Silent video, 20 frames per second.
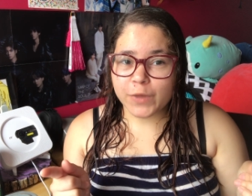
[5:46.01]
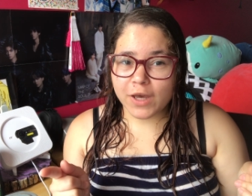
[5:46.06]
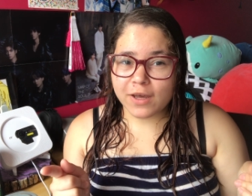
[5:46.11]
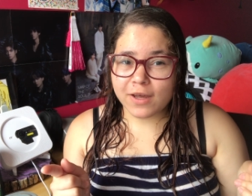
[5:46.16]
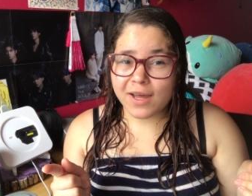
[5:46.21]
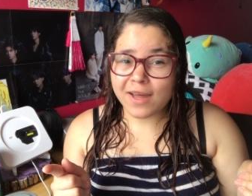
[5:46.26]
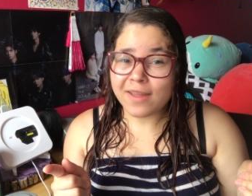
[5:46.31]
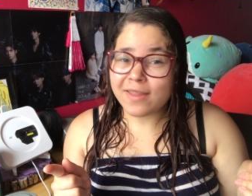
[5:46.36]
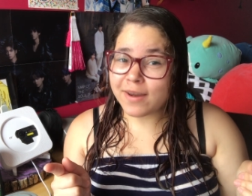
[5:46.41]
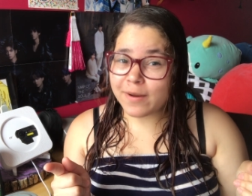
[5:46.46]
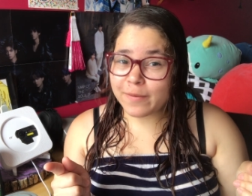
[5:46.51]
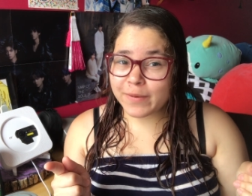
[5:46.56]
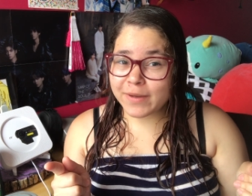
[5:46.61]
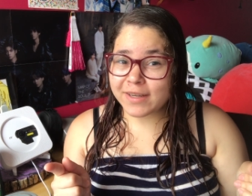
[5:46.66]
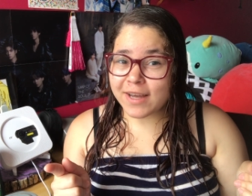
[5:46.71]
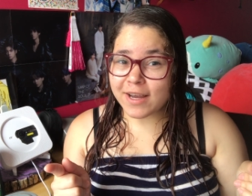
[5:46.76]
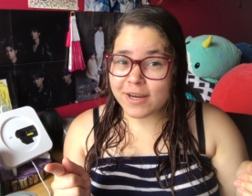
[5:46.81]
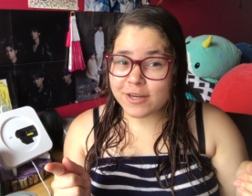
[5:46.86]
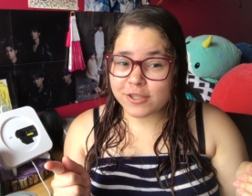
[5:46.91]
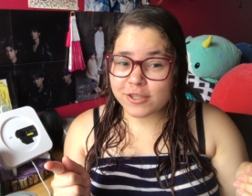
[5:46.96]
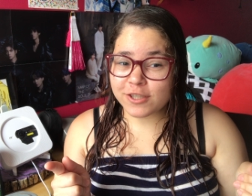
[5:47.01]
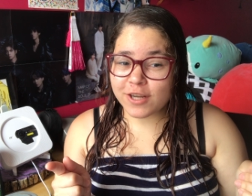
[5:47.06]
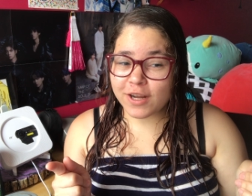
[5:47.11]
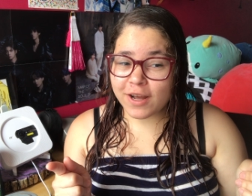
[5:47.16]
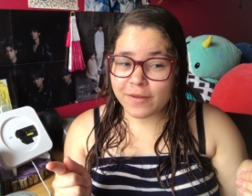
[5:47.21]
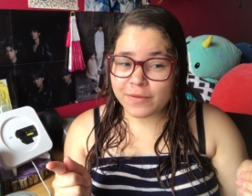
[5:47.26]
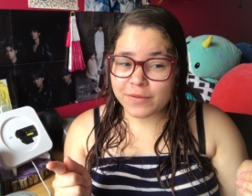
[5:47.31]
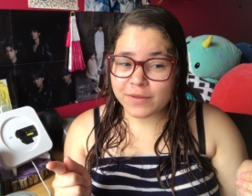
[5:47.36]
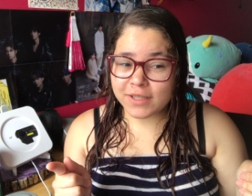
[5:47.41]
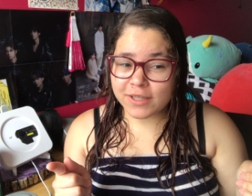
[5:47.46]
And then I'm gonna actually check
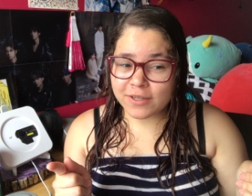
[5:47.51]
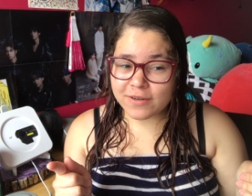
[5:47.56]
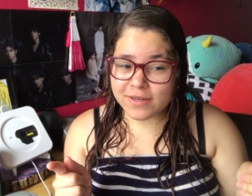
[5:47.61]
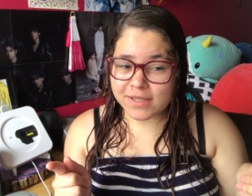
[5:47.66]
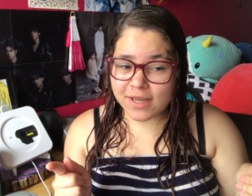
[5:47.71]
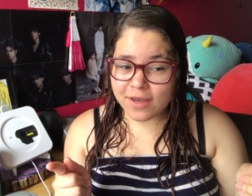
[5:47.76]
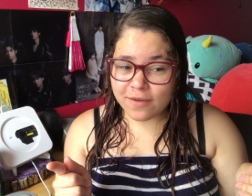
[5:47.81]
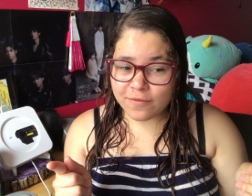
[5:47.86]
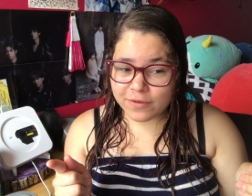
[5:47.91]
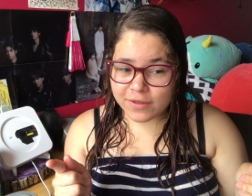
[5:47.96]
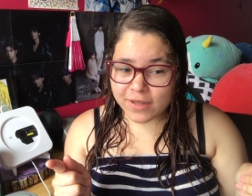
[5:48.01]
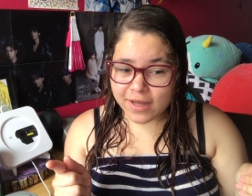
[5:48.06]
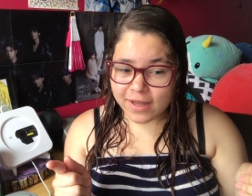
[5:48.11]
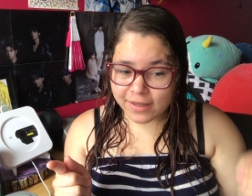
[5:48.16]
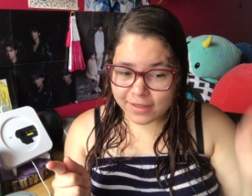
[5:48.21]
out the lyrics after that,